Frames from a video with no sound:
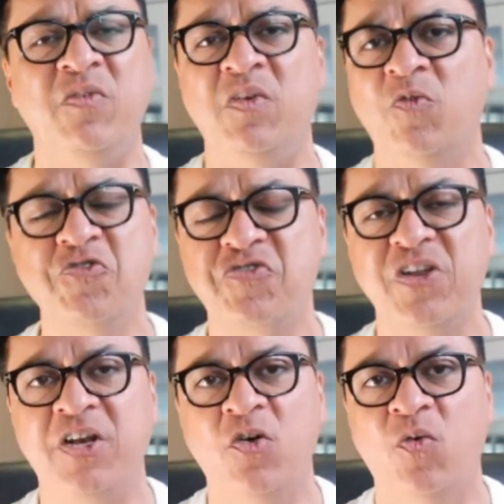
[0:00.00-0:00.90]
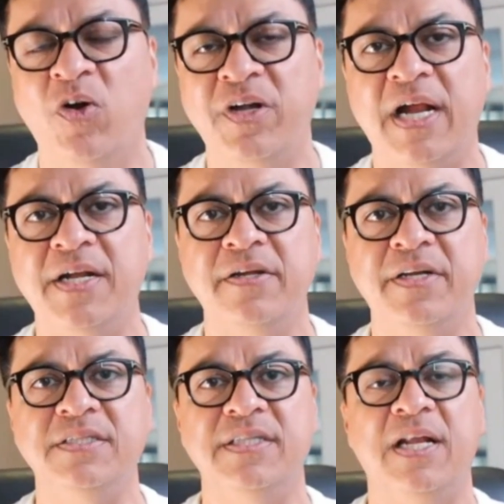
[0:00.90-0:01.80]
We won't really know what
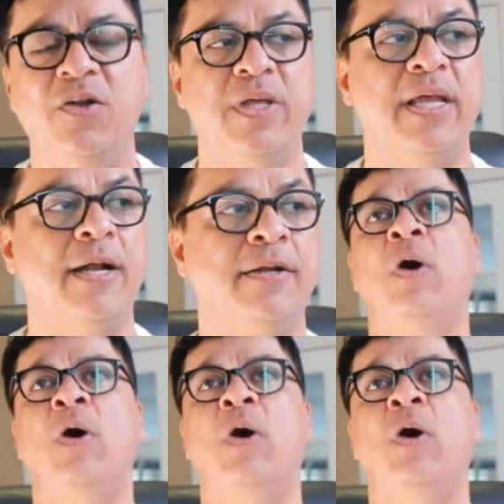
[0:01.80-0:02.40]
categories they are looking at.